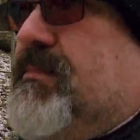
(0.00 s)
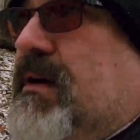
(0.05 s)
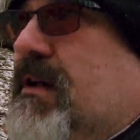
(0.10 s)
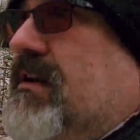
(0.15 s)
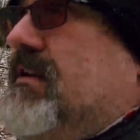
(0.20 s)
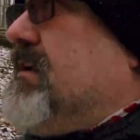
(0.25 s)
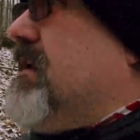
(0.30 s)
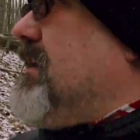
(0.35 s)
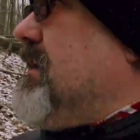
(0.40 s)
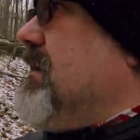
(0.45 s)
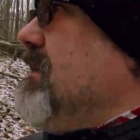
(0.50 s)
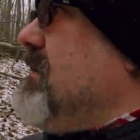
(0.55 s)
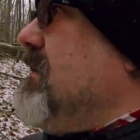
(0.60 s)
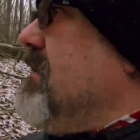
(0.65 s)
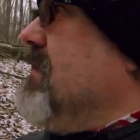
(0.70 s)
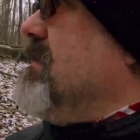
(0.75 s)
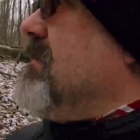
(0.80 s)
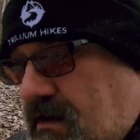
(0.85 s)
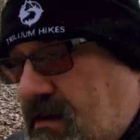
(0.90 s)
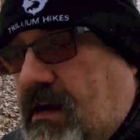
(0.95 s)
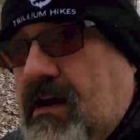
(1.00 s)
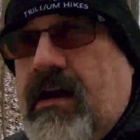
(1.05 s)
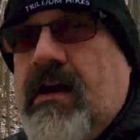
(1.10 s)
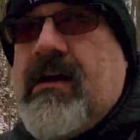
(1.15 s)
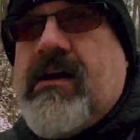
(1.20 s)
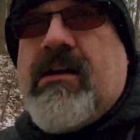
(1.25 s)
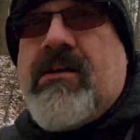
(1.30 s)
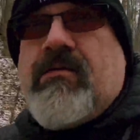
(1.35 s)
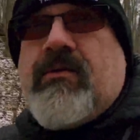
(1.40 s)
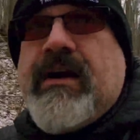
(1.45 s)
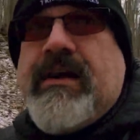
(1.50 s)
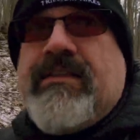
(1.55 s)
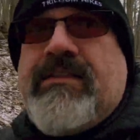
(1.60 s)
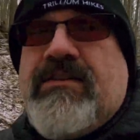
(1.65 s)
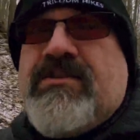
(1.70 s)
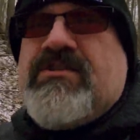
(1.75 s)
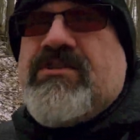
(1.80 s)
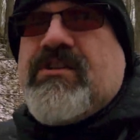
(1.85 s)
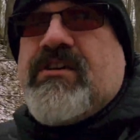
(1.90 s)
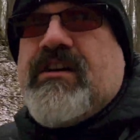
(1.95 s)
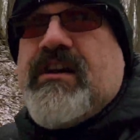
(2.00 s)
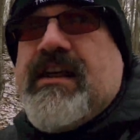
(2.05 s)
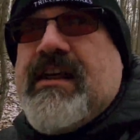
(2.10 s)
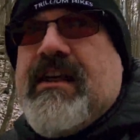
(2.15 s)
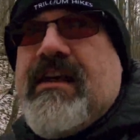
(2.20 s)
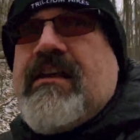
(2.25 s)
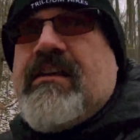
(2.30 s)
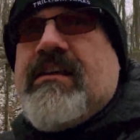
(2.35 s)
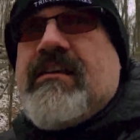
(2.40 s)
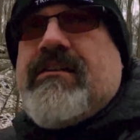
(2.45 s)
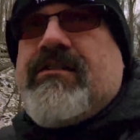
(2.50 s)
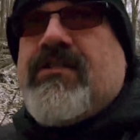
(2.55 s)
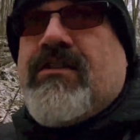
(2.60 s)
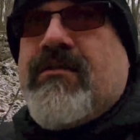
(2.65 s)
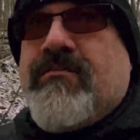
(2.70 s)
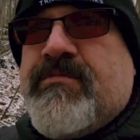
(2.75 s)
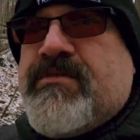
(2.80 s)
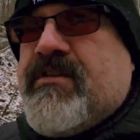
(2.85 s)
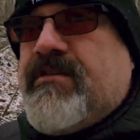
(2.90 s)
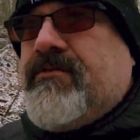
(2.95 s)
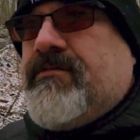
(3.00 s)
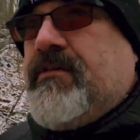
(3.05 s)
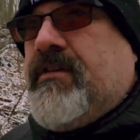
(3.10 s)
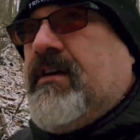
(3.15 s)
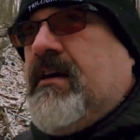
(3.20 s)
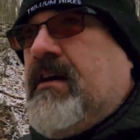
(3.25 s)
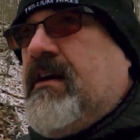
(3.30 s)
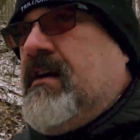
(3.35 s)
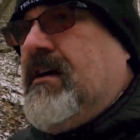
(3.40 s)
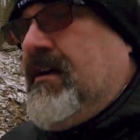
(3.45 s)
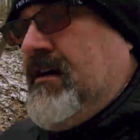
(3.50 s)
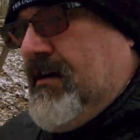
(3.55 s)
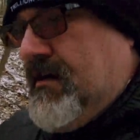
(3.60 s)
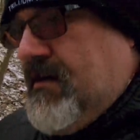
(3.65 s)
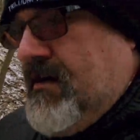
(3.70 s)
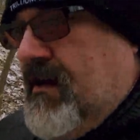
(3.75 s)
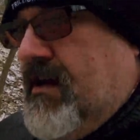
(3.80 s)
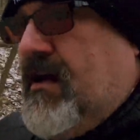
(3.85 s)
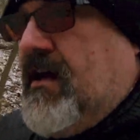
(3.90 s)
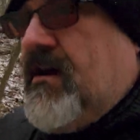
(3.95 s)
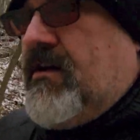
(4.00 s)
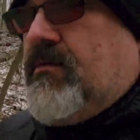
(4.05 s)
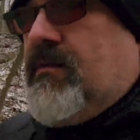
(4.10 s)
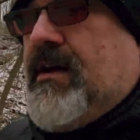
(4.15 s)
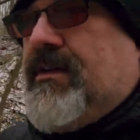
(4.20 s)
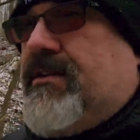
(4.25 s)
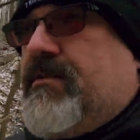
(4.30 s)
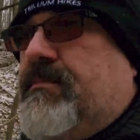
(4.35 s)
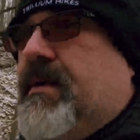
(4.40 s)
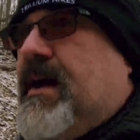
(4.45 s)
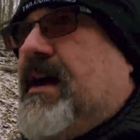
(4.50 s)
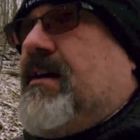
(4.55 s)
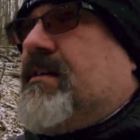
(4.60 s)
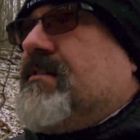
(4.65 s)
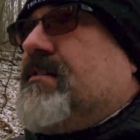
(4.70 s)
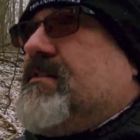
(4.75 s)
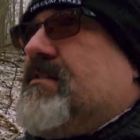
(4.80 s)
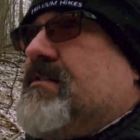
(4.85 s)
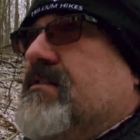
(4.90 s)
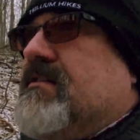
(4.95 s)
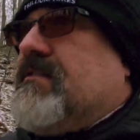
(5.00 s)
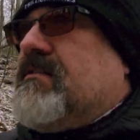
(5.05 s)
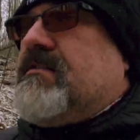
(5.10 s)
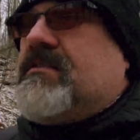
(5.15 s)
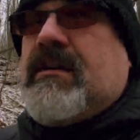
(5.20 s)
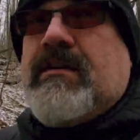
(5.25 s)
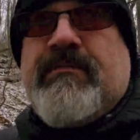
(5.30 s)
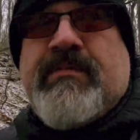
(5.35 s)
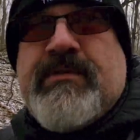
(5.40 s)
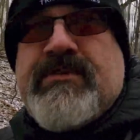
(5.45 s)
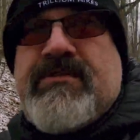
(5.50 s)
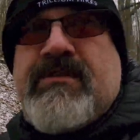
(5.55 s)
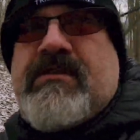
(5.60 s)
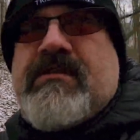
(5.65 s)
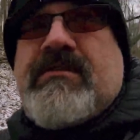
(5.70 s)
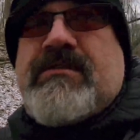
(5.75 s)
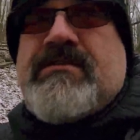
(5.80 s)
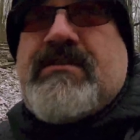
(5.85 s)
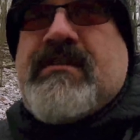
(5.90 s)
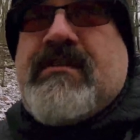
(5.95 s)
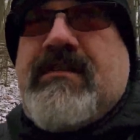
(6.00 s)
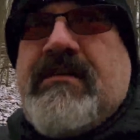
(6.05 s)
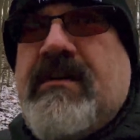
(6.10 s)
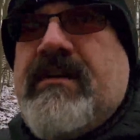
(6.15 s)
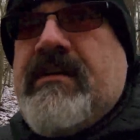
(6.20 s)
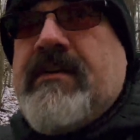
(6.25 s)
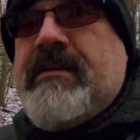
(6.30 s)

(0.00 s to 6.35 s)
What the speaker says: been quite the journey in terms of weather patterns and temperatures, and